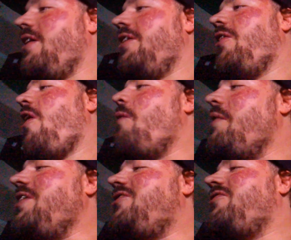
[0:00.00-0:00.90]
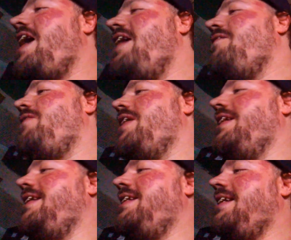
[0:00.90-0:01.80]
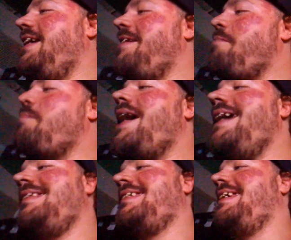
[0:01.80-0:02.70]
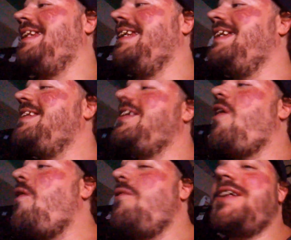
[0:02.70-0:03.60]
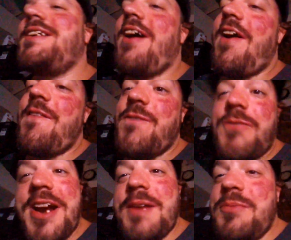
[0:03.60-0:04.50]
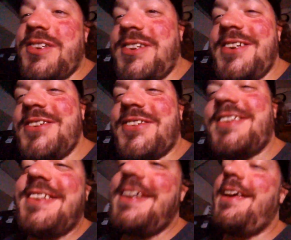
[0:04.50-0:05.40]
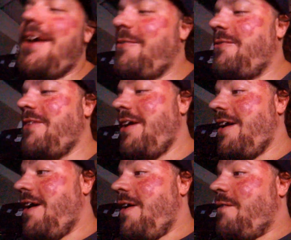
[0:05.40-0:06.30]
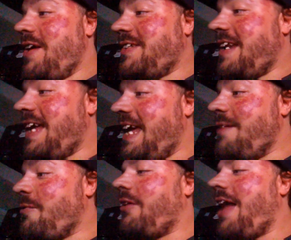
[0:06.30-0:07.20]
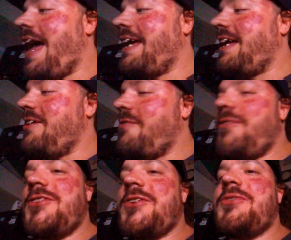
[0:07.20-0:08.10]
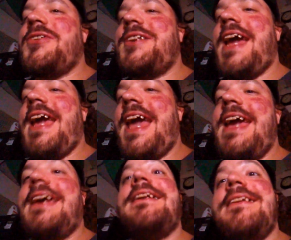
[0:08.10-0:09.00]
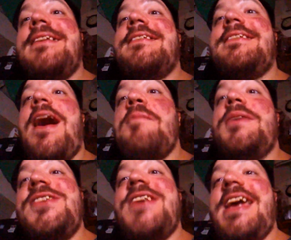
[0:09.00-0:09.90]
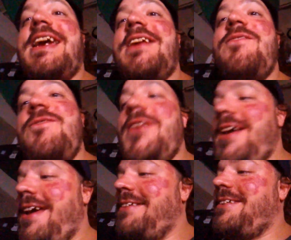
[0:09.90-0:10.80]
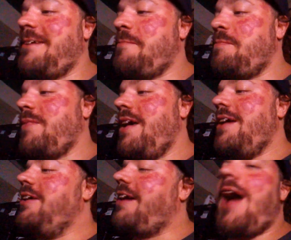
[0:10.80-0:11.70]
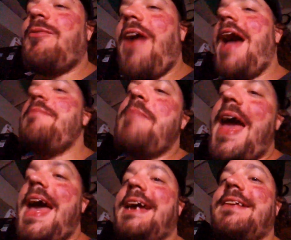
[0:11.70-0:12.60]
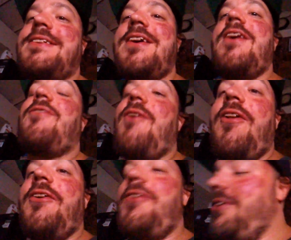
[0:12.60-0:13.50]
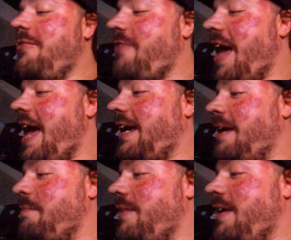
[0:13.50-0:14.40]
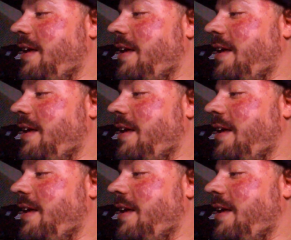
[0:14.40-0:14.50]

You're always drain filling, and the pain's killing, your whole entire frame still stiff. Resident Evil like, your physical state aching, zombie shaking in fits. You got rotten maggots crawling on you, faggot.